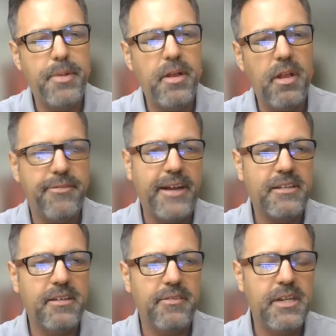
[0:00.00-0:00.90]
bill
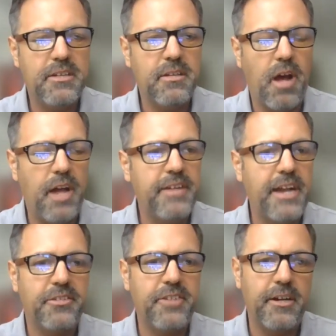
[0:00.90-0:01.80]
effectively on
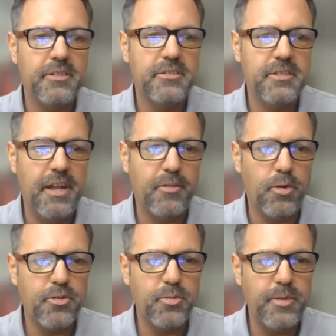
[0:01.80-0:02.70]
data centers. And of
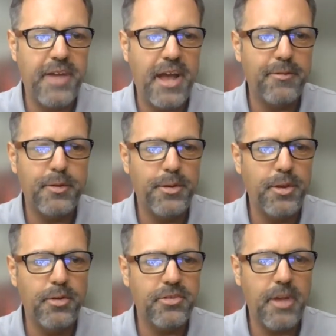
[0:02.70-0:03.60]
course, we've got a few of
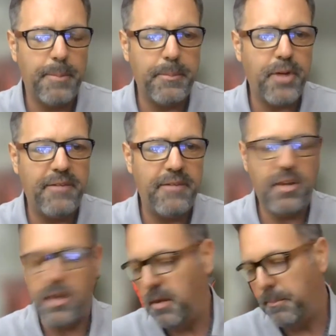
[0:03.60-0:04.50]
those up in
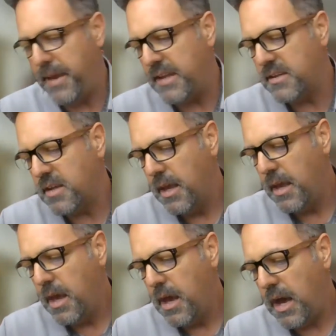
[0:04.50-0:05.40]
Prineville and in Bend,
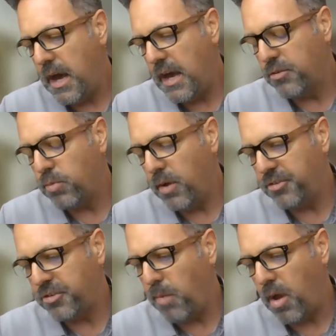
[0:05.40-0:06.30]
as well
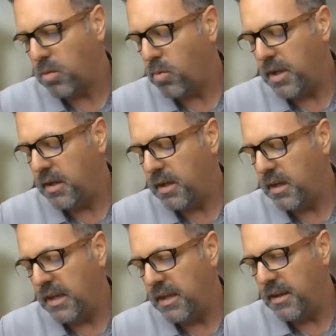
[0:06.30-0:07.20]
as a smaller one
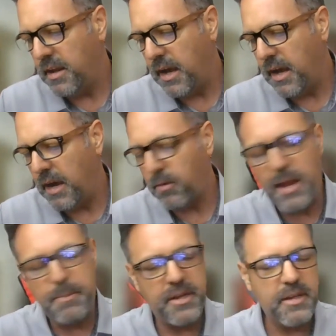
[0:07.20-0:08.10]
in
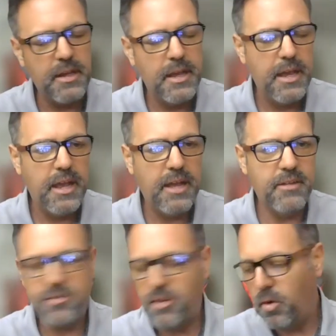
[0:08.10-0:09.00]
Redmond.
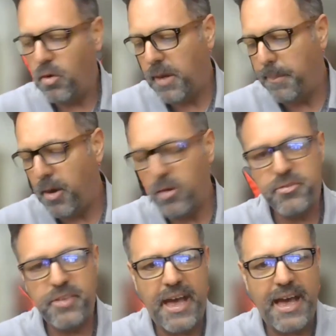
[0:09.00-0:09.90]
And so we
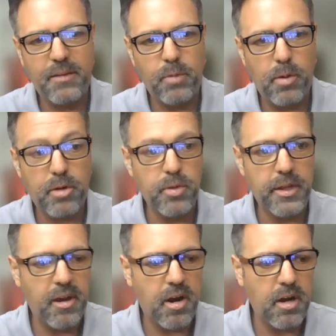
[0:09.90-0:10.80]
opposed that. We worked
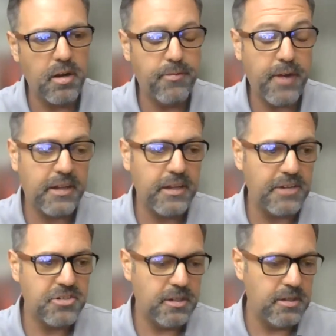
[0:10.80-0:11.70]
really hard. Frankly,
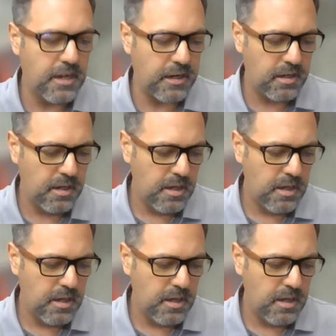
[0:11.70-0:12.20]
I should